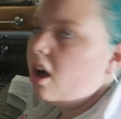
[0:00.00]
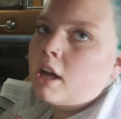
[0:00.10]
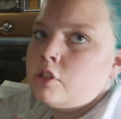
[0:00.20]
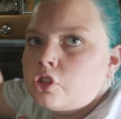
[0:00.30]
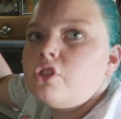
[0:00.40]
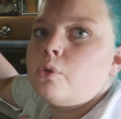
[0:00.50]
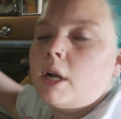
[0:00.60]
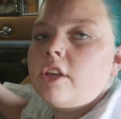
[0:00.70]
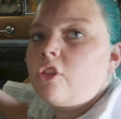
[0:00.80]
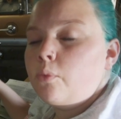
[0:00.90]
under
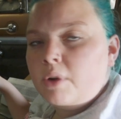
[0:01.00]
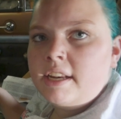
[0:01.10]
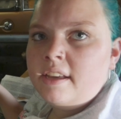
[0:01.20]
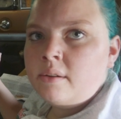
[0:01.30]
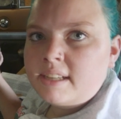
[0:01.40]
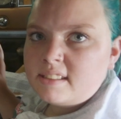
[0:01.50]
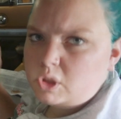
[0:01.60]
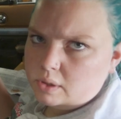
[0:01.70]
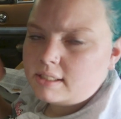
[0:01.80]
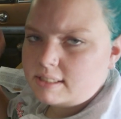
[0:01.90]
where the radio is,
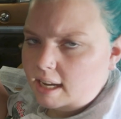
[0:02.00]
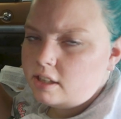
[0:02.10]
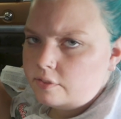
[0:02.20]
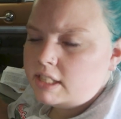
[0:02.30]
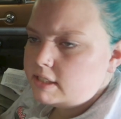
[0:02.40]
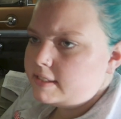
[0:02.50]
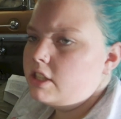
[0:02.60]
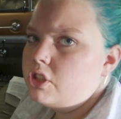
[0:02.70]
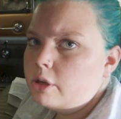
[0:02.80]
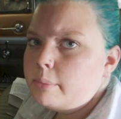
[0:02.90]
so that's kind of in the
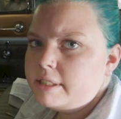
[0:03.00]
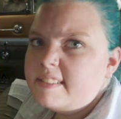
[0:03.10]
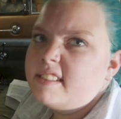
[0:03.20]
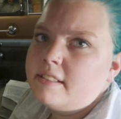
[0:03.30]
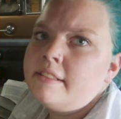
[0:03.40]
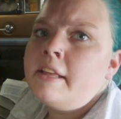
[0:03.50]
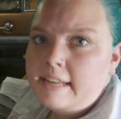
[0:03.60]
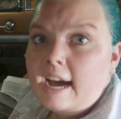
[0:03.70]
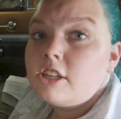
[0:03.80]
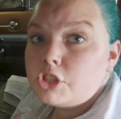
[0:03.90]
center, but still in the
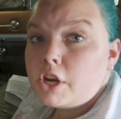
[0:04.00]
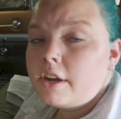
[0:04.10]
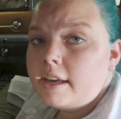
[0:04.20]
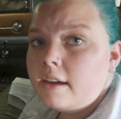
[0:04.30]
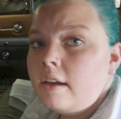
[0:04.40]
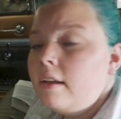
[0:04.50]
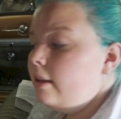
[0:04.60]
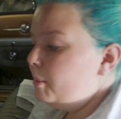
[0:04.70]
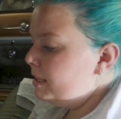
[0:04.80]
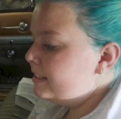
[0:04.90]
dash area,
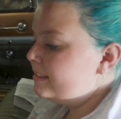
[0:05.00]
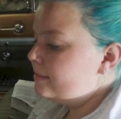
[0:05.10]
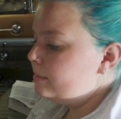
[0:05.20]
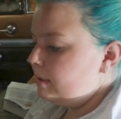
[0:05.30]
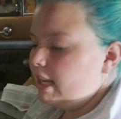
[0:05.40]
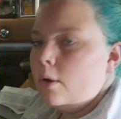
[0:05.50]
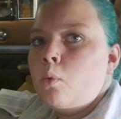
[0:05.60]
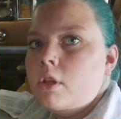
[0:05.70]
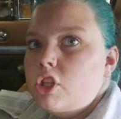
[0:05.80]
because they